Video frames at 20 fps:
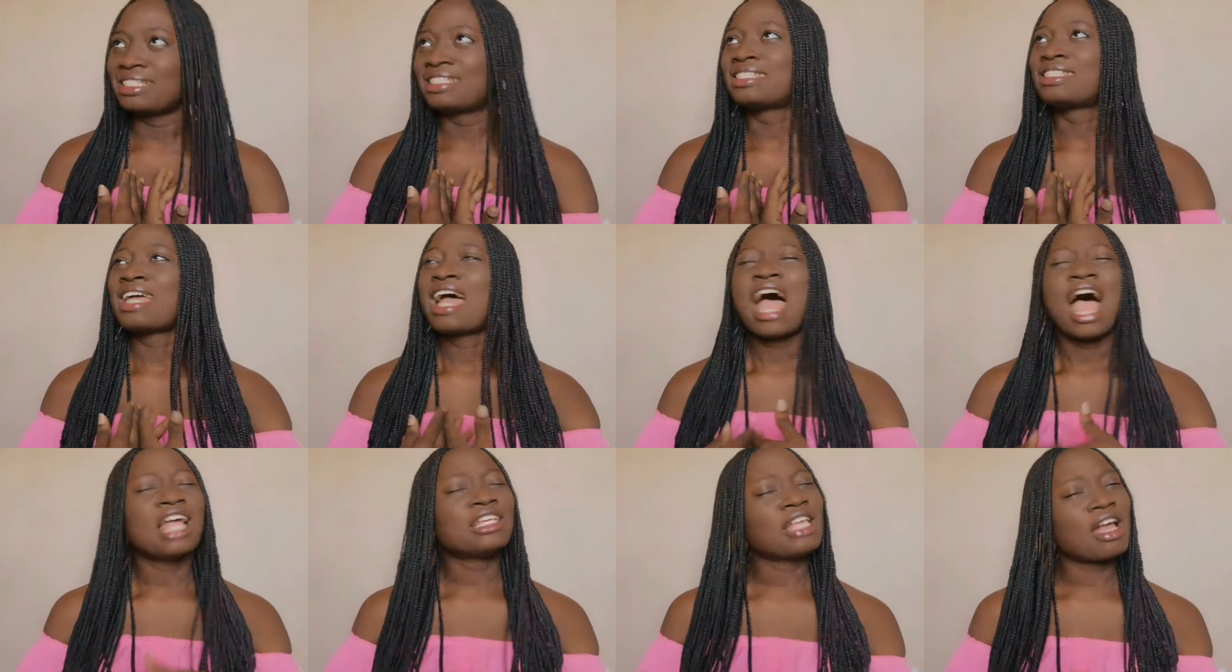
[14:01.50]
it,
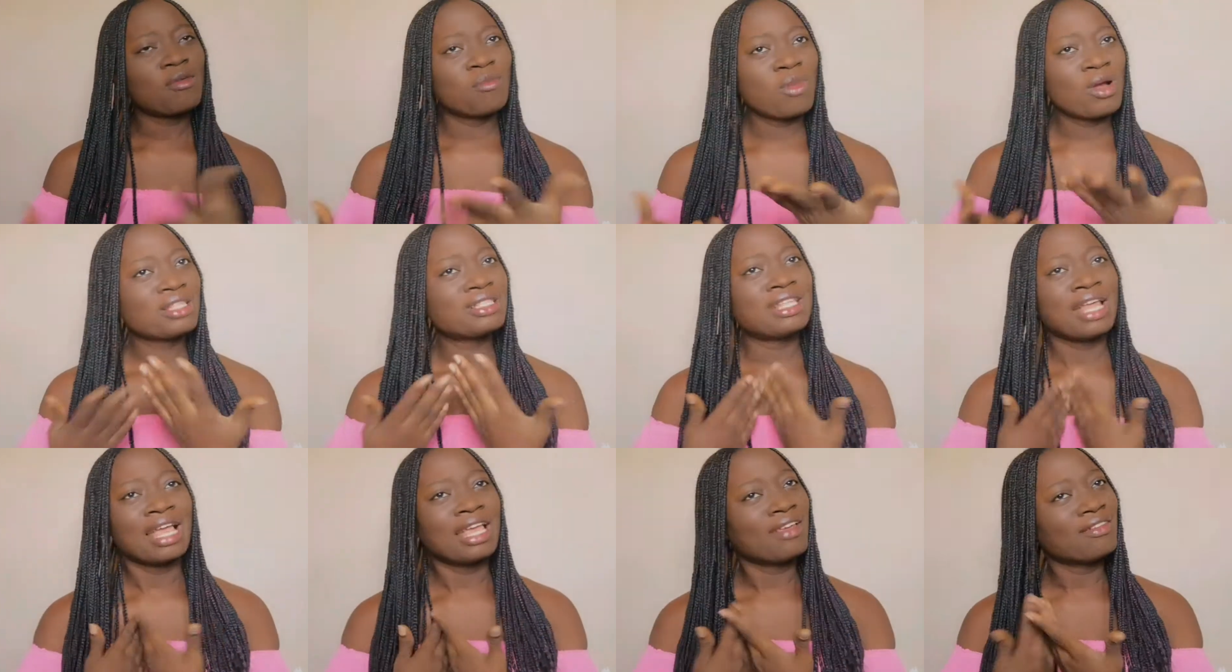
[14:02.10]
I should have
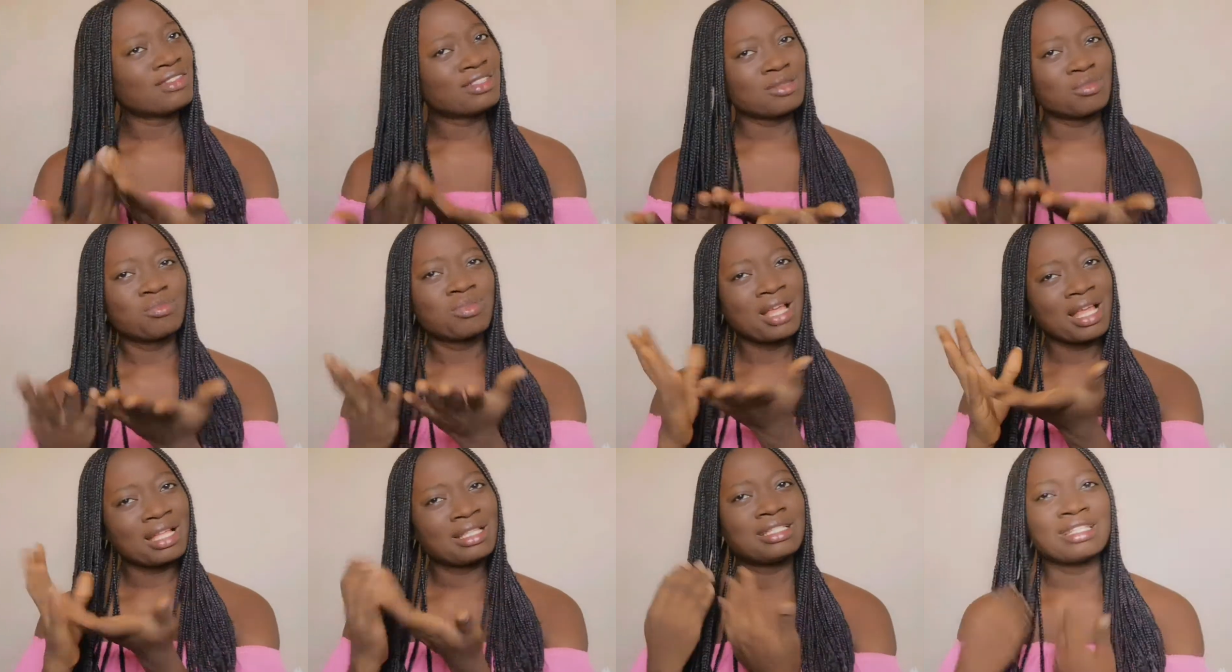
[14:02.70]
bought the gift,
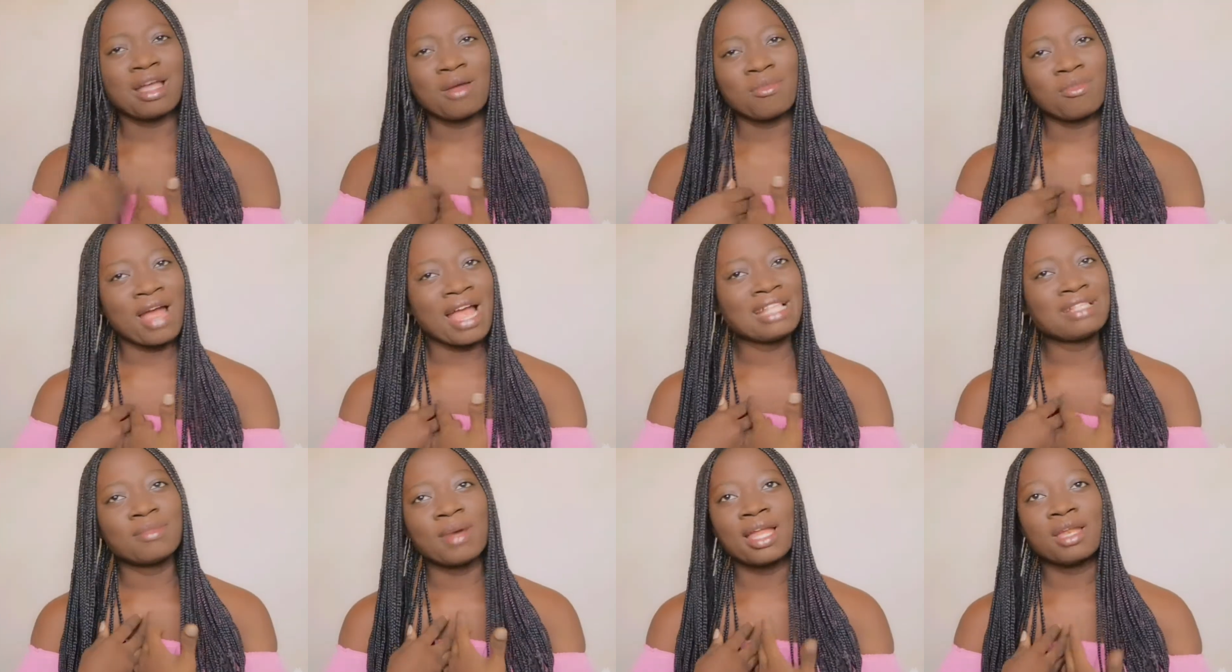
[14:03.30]
put it in the
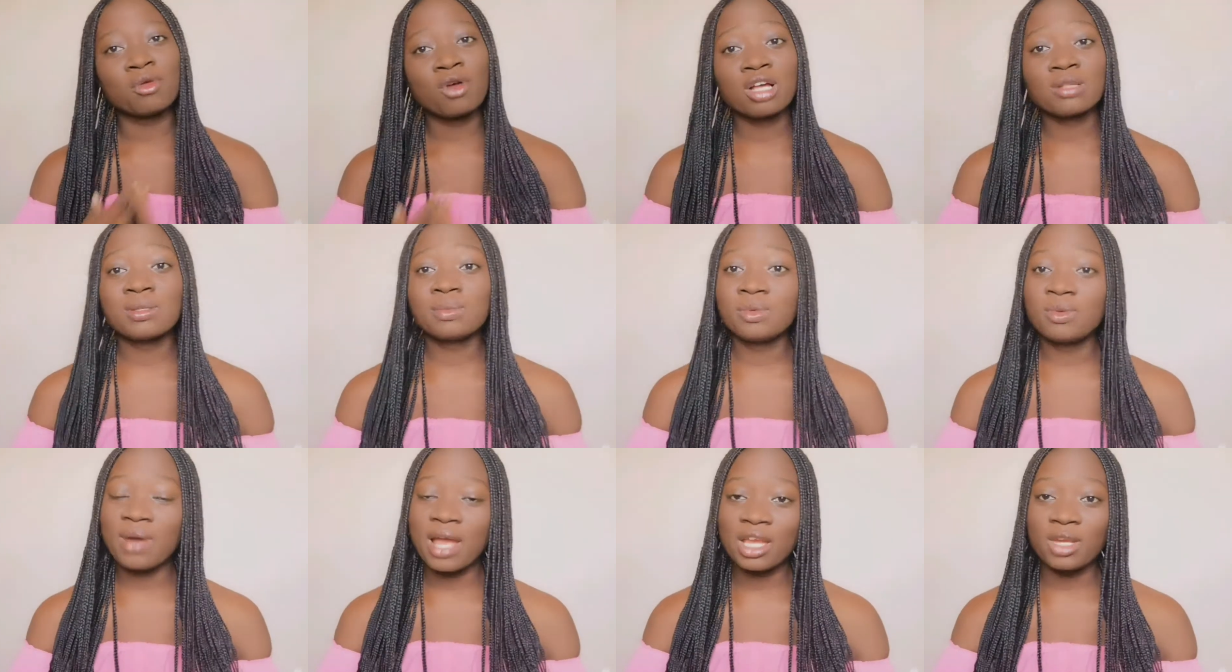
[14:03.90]
bright mind, because
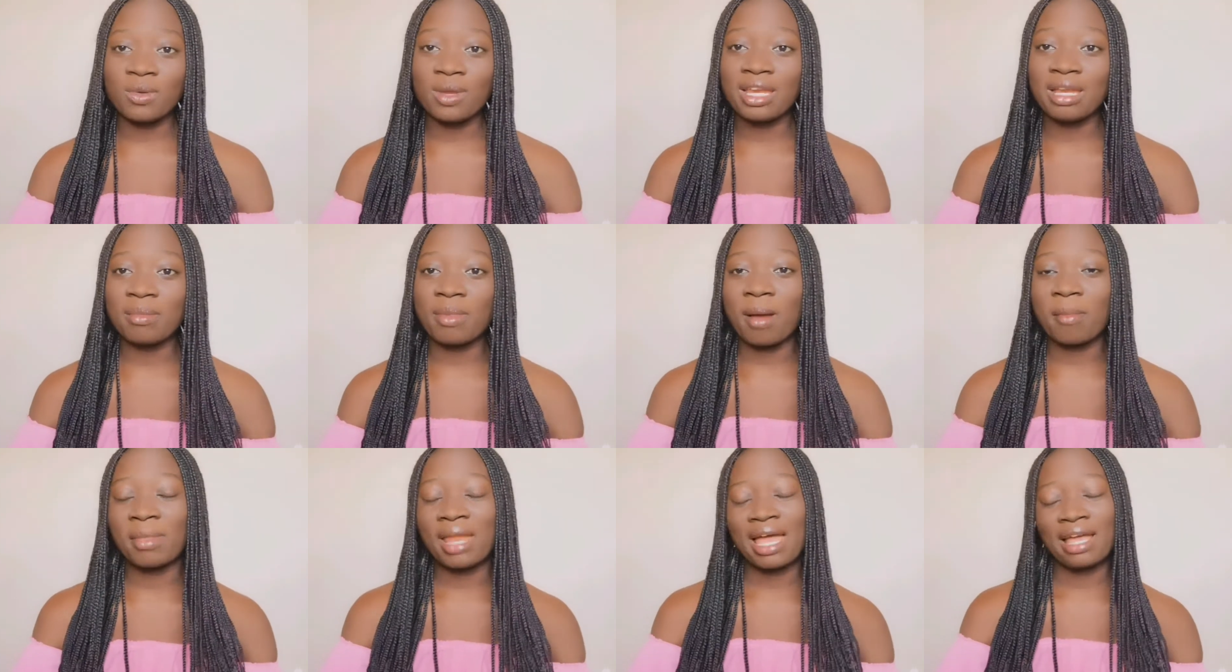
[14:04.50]
people were doing it,
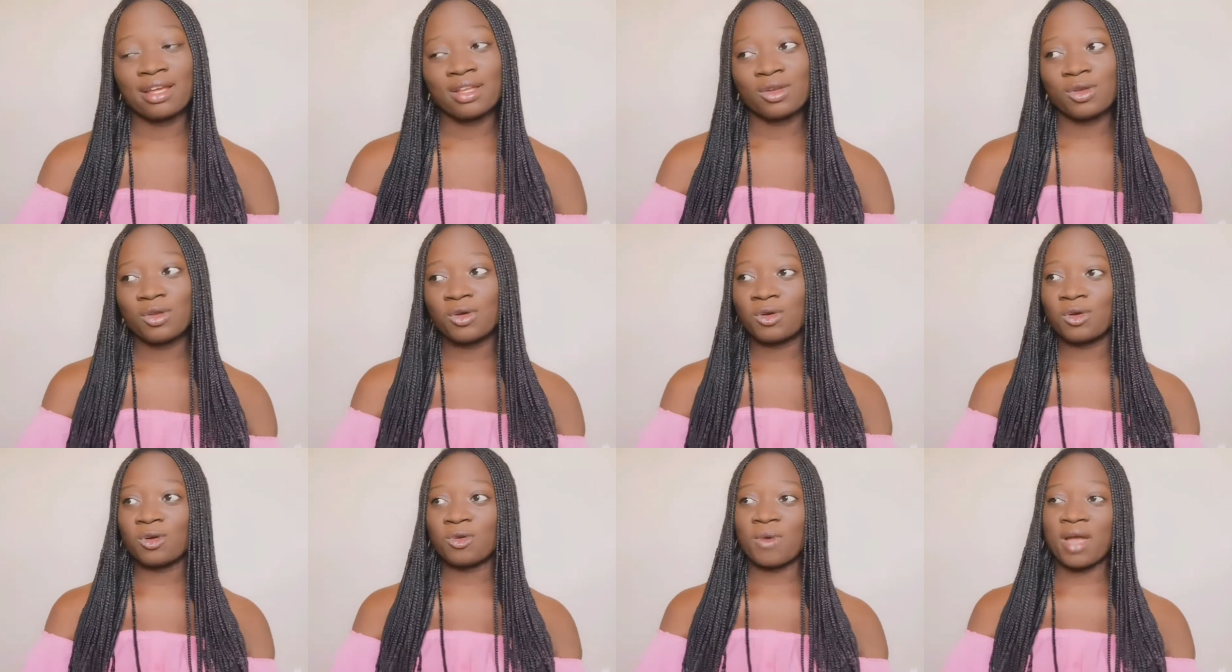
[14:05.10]
but I'm like,
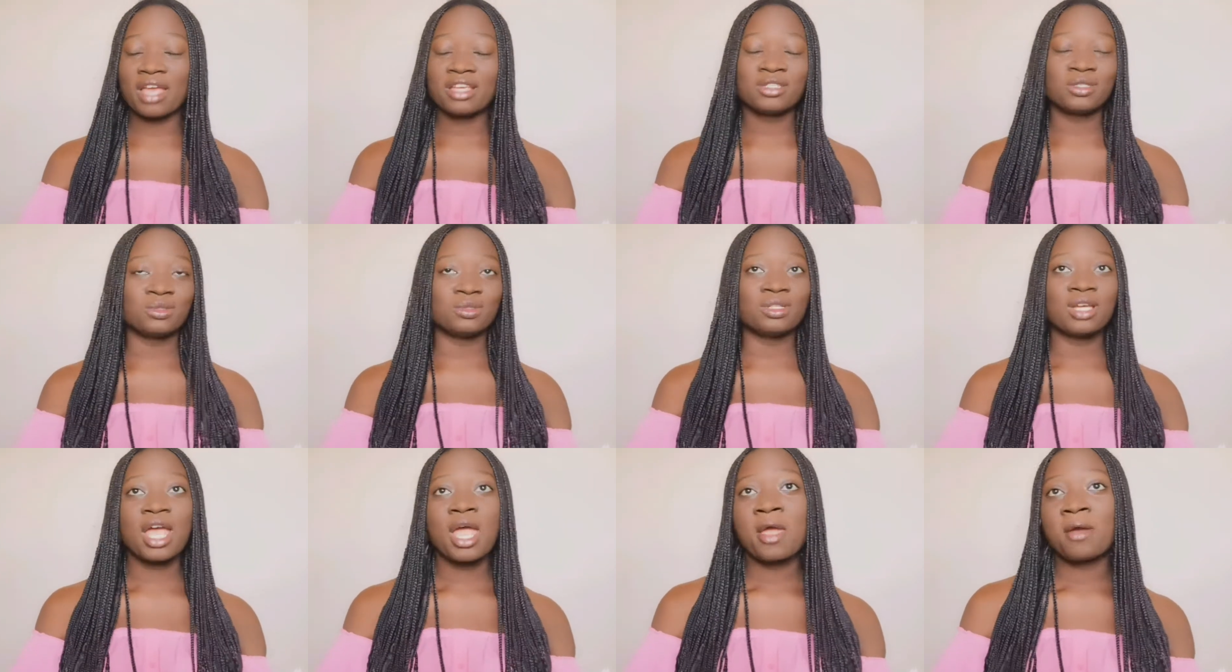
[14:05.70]
no, why
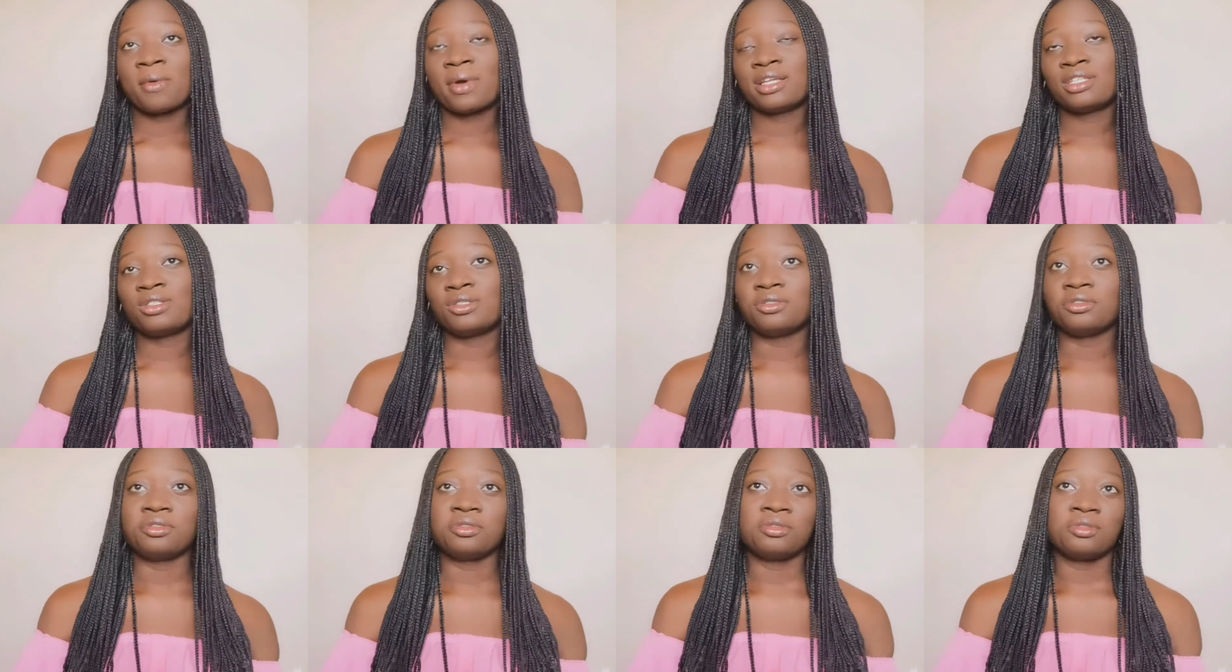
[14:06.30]
should
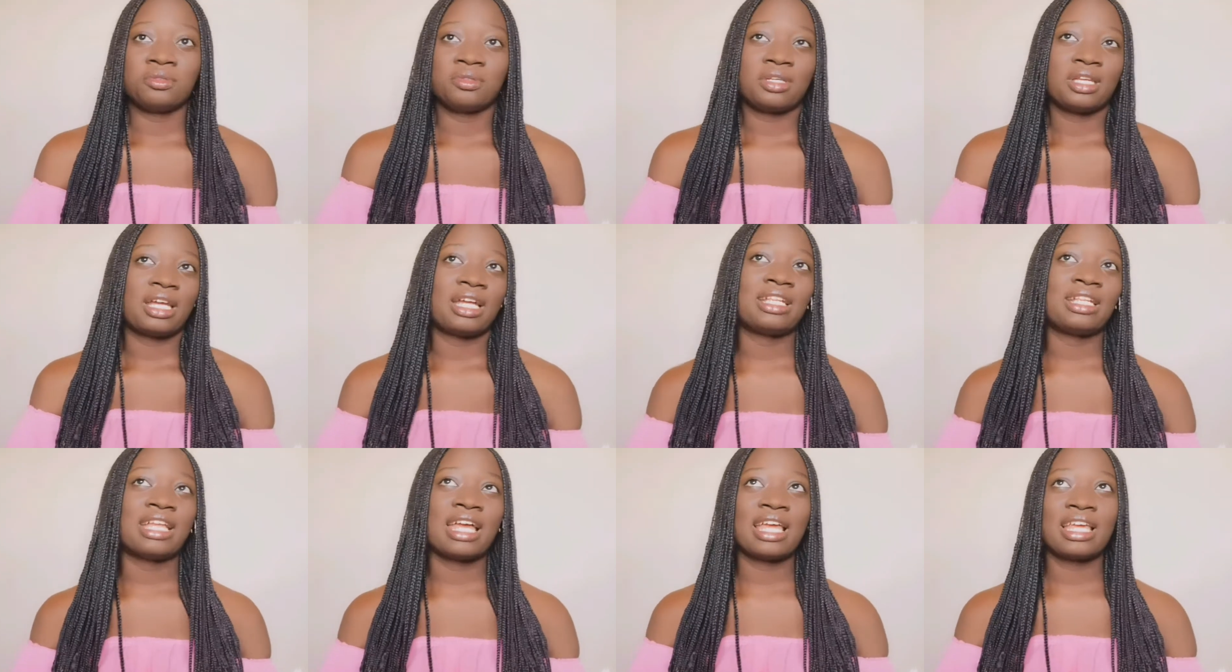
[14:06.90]
you do
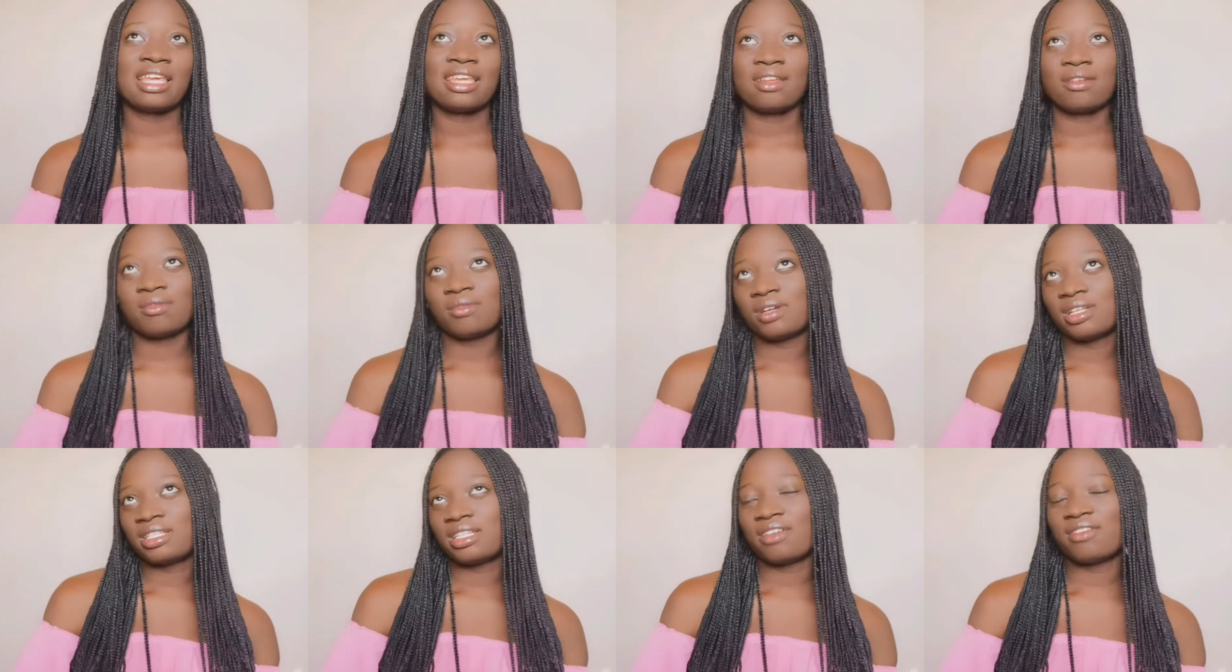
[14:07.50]
that? Like,
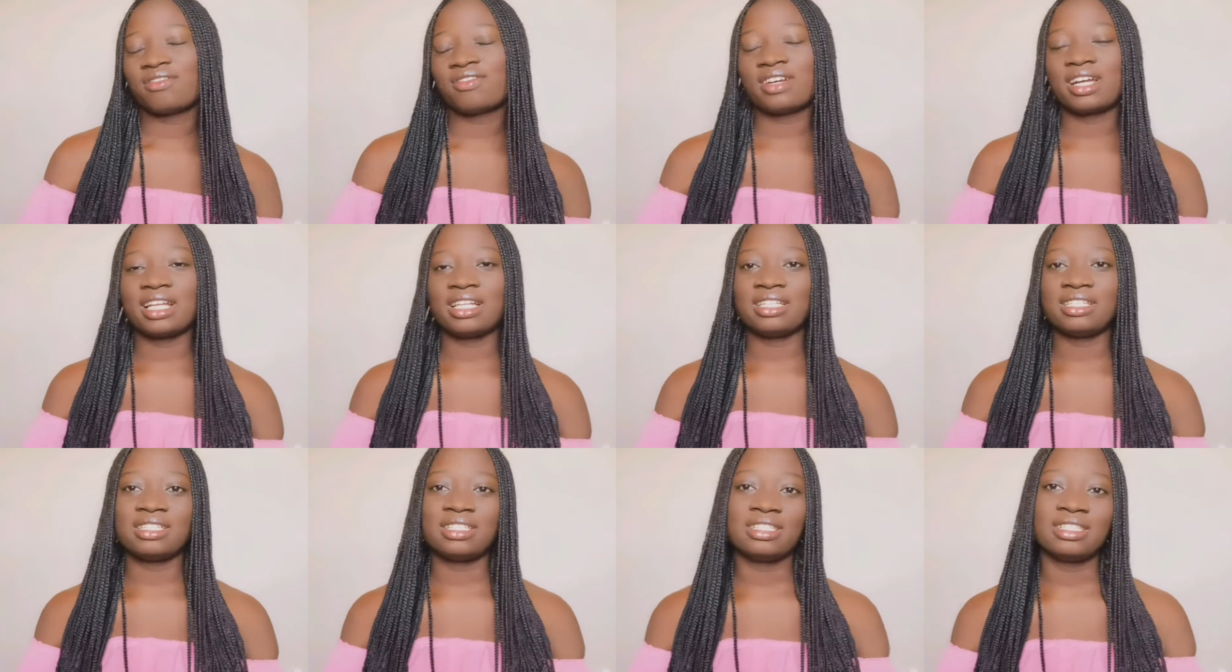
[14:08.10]
what's the
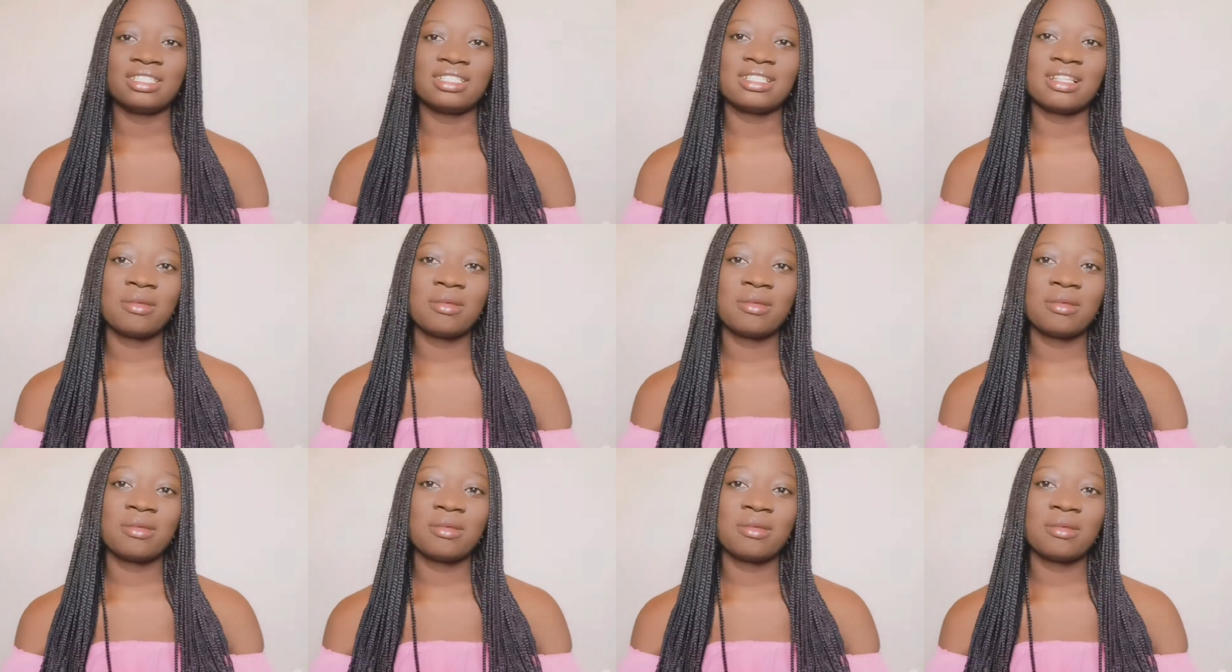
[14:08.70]
fun in it?